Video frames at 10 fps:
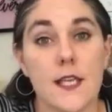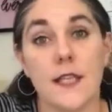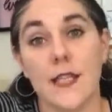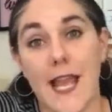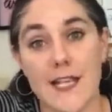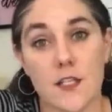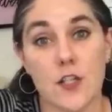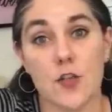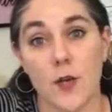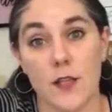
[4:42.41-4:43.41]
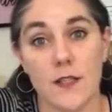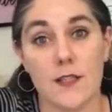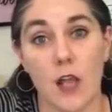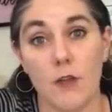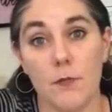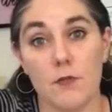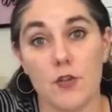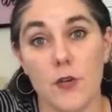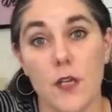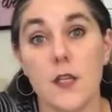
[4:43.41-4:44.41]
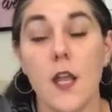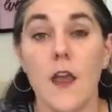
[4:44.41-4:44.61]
the last street, the southmost street.